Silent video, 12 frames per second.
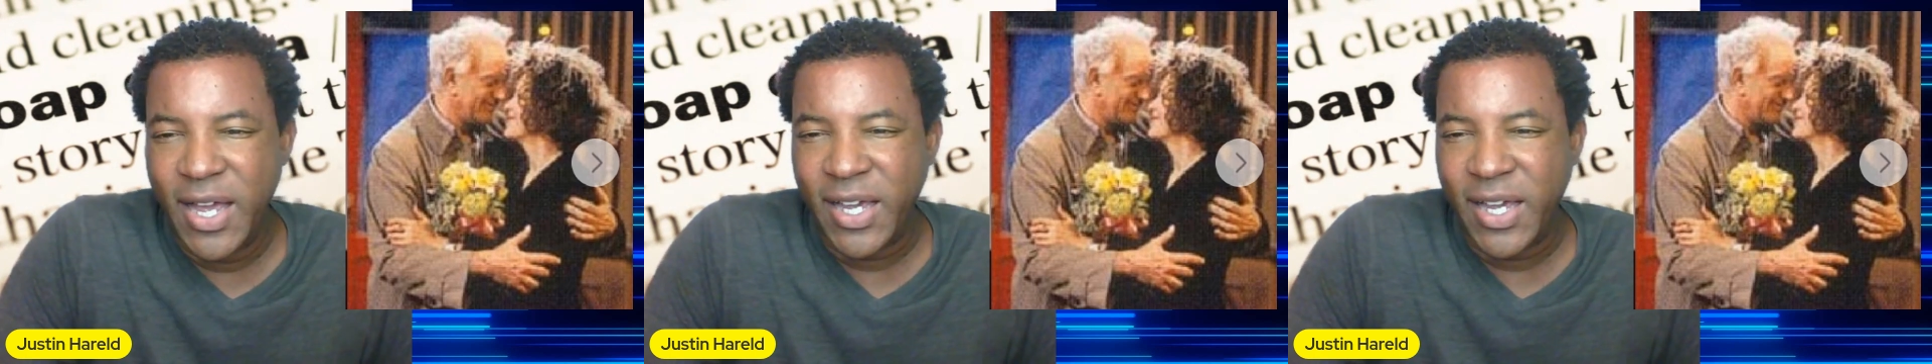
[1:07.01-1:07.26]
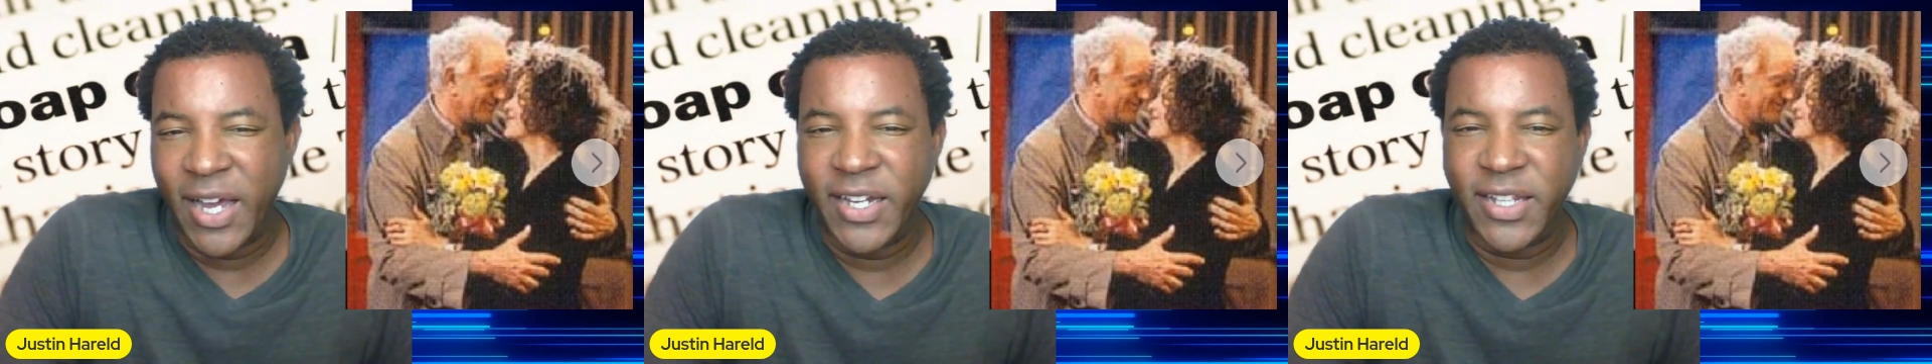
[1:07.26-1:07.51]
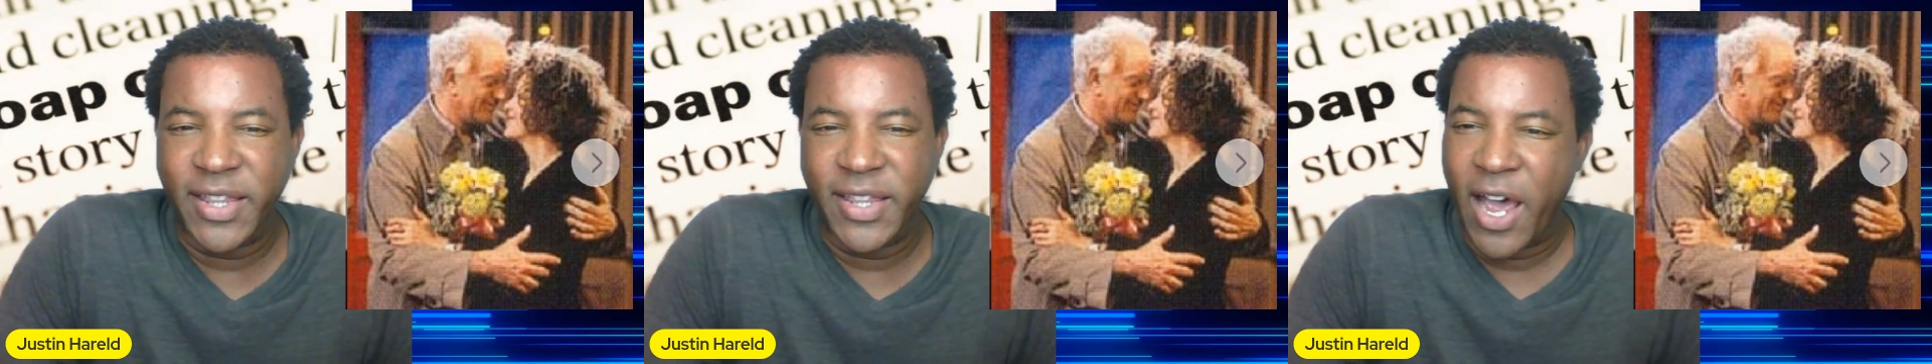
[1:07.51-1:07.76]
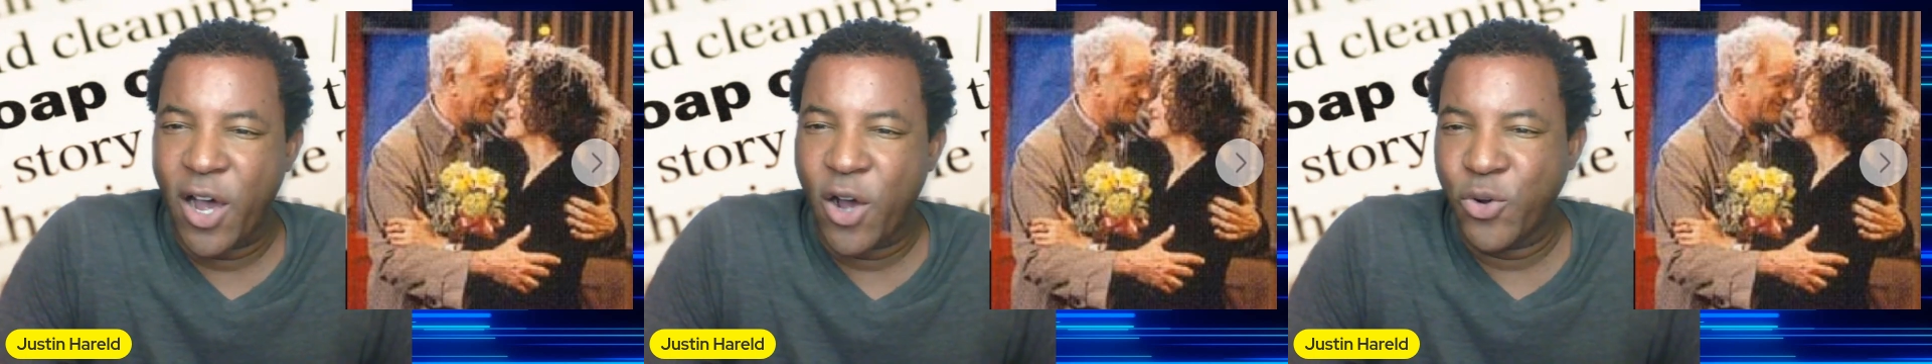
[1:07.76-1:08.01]
kind of
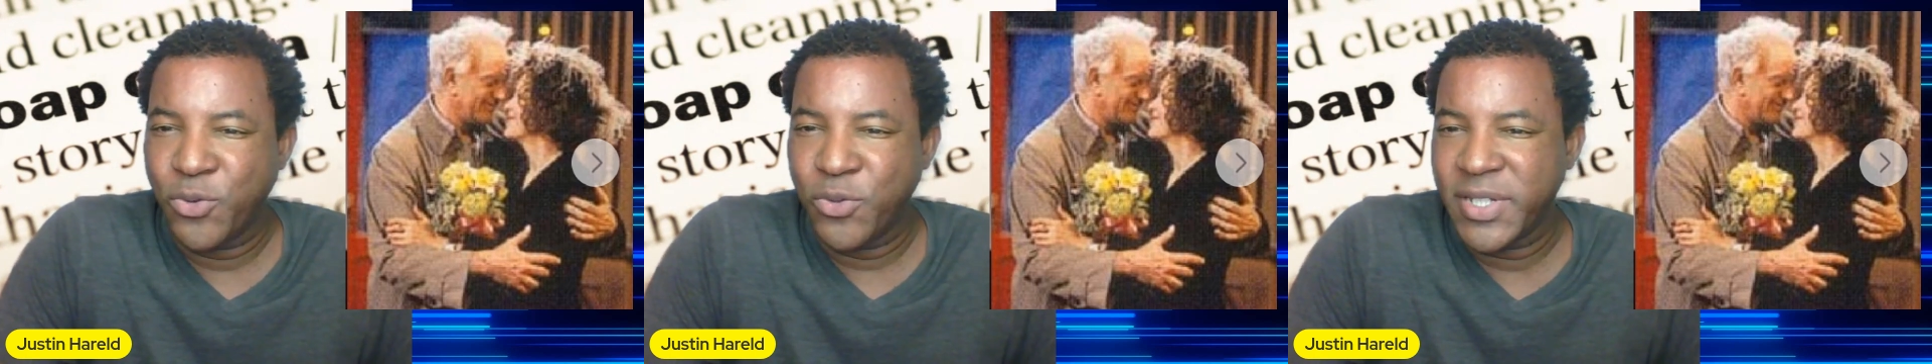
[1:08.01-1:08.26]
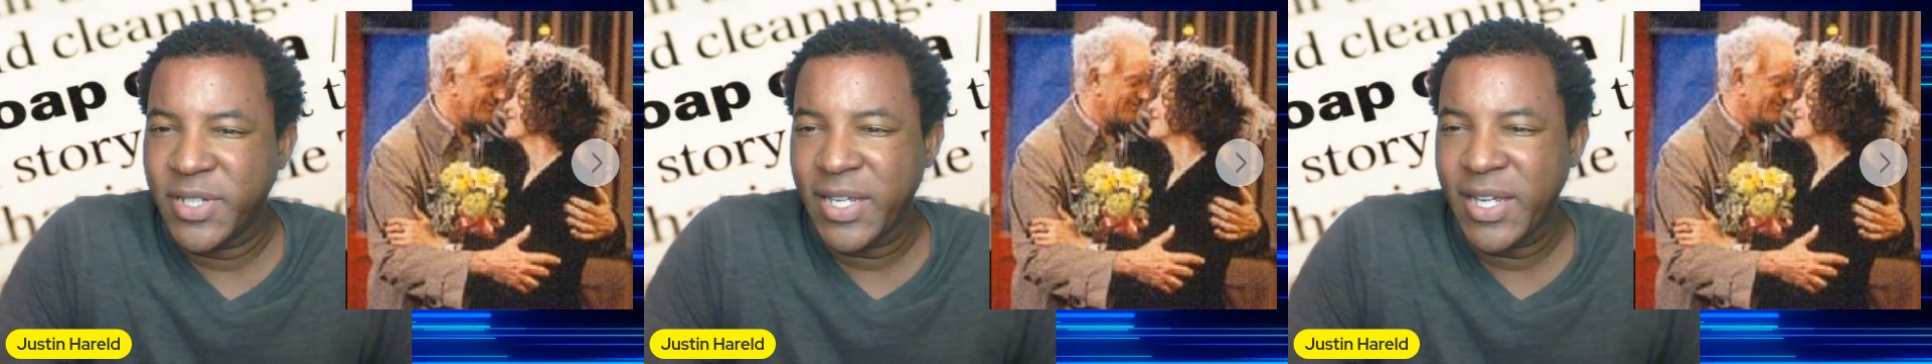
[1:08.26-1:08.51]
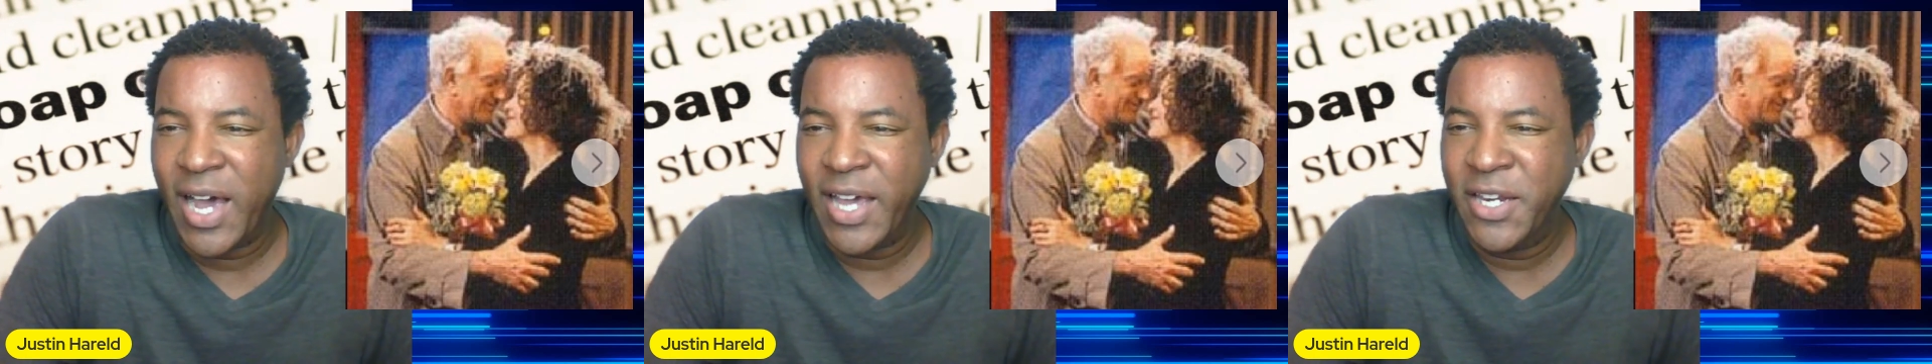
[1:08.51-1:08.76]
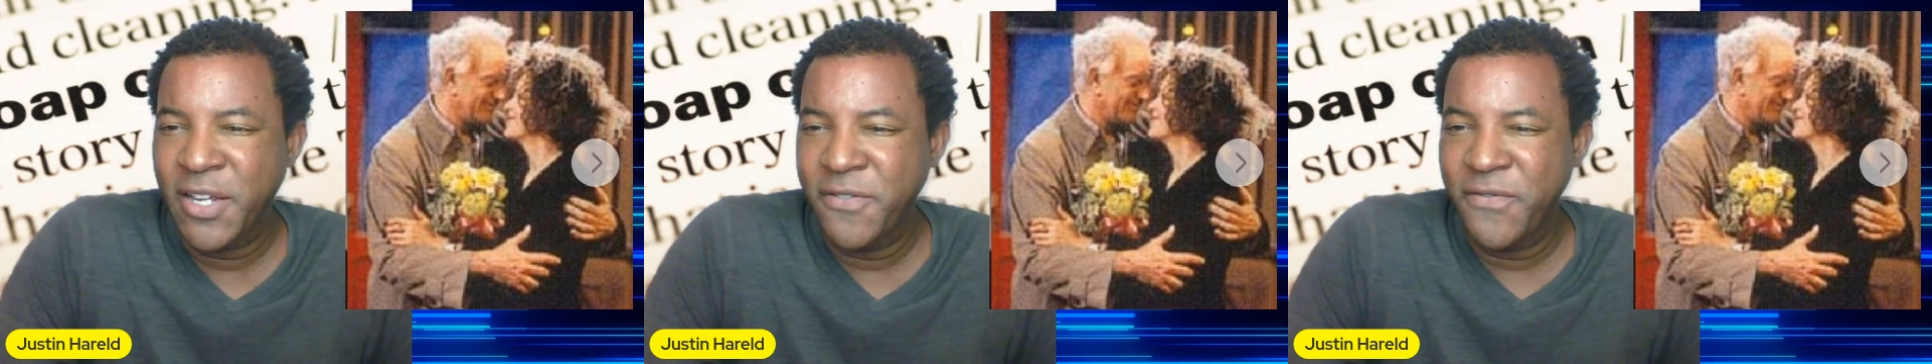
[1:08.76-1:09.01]
loud,
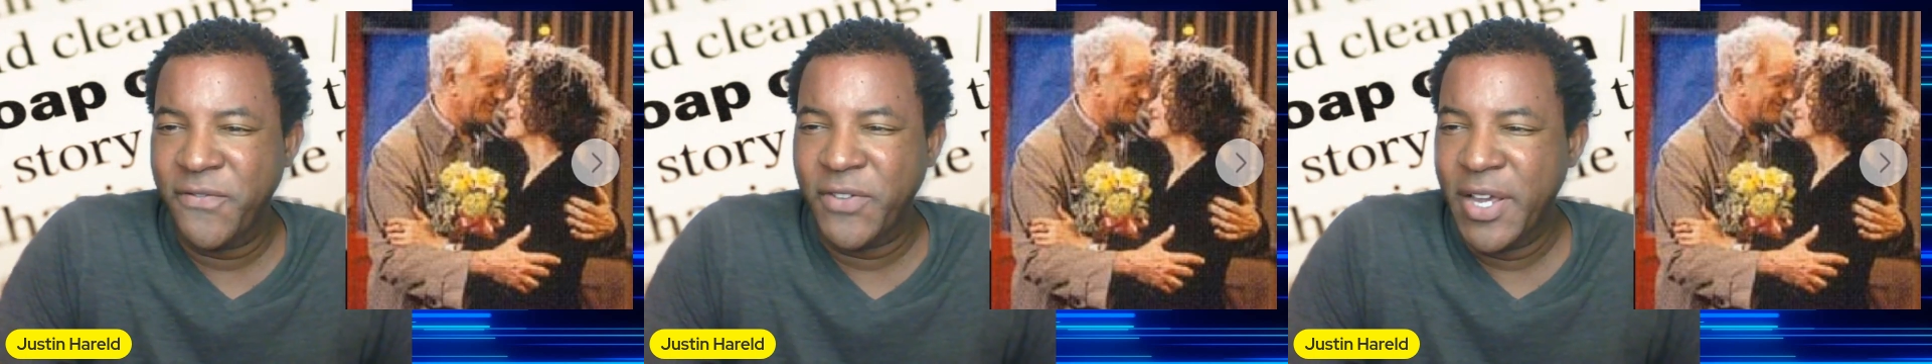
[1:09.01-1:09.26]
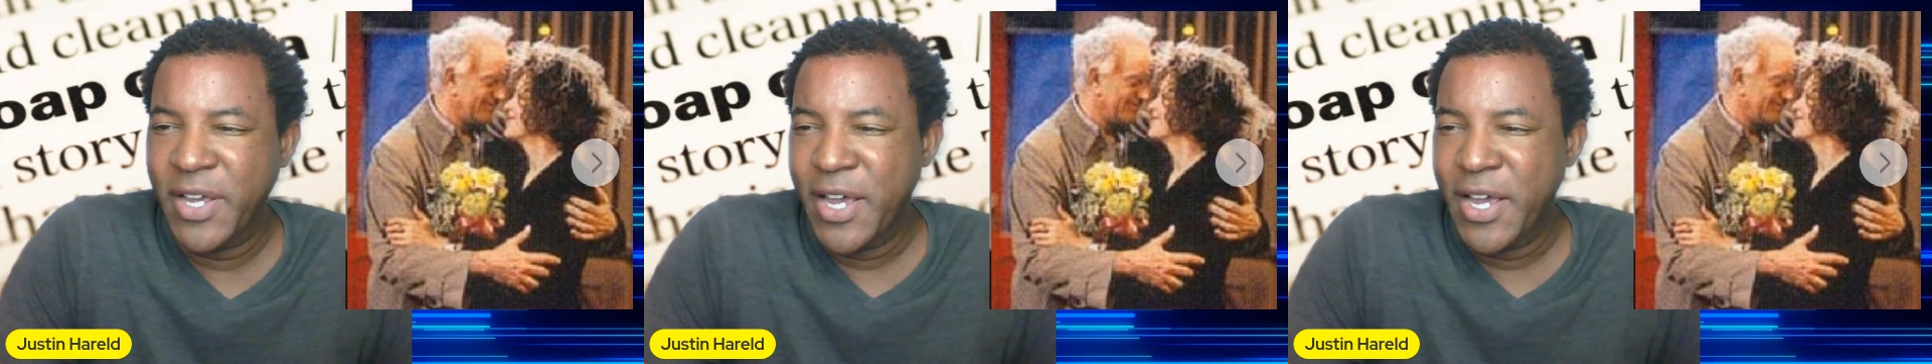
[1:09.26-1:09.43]
kind of